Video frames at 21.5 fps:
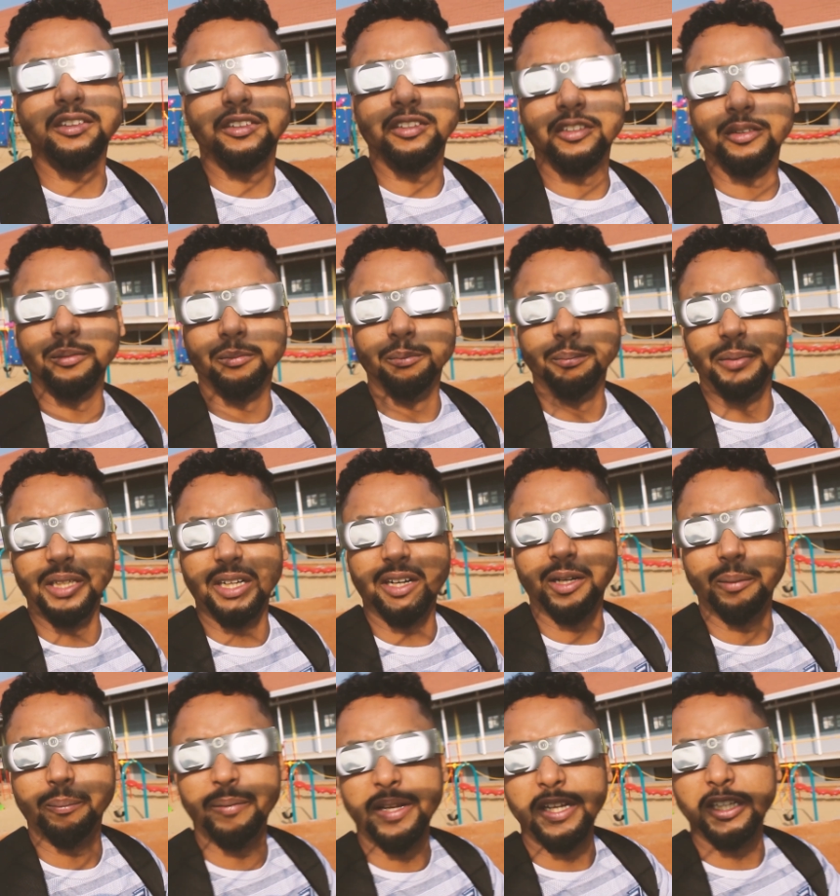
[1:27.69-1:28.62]
the
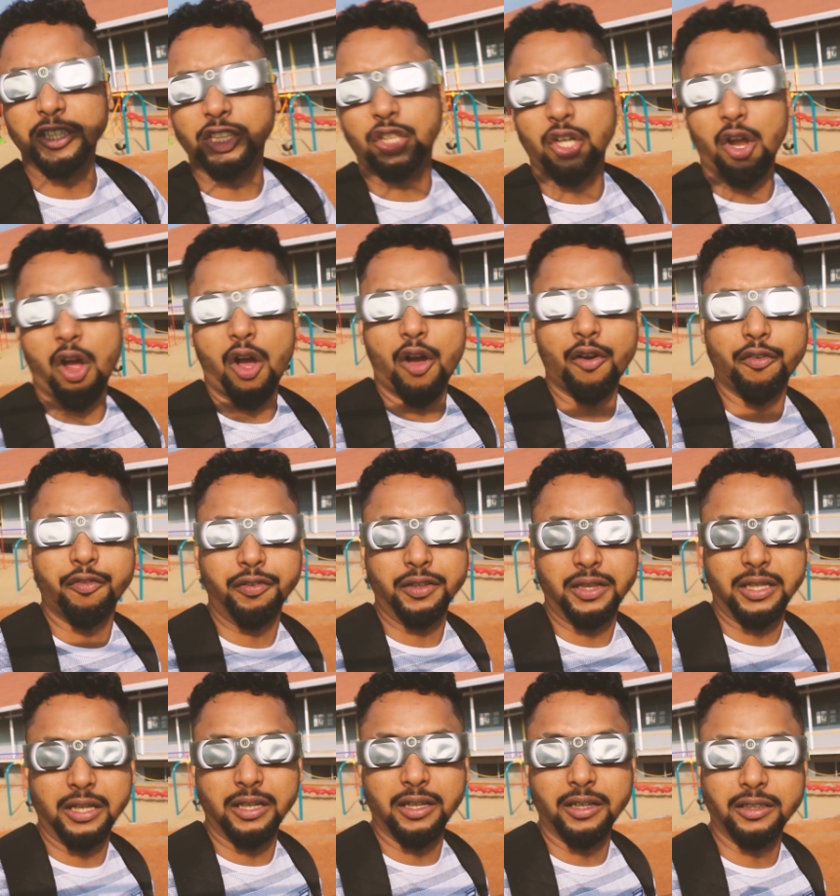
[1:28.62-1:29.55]
mirror image of
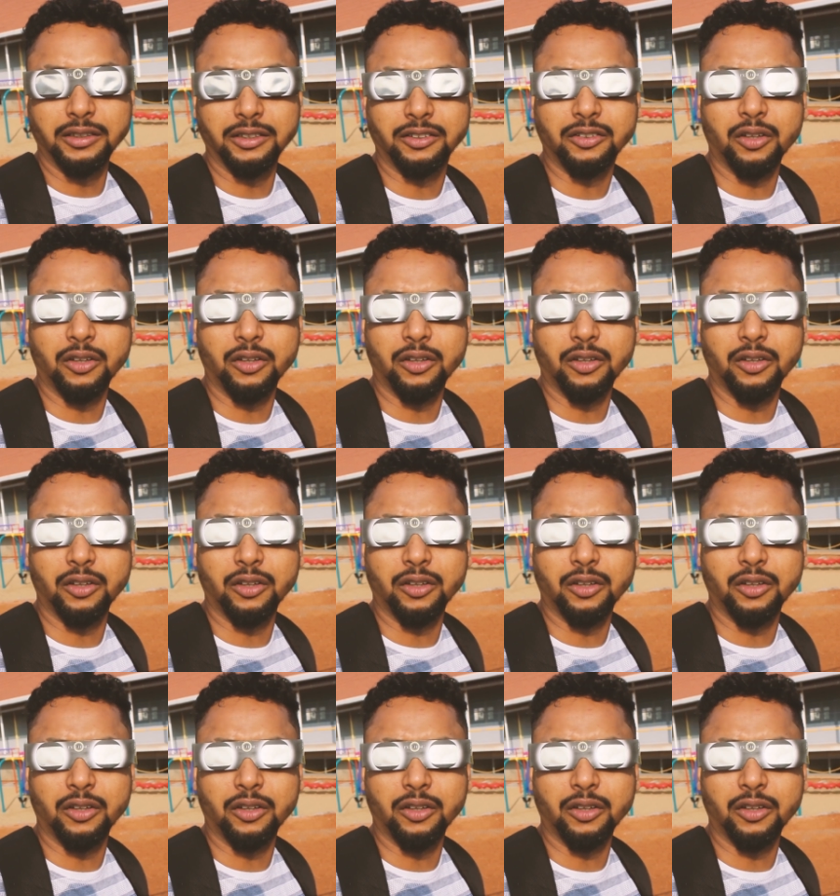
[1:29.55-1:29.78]
the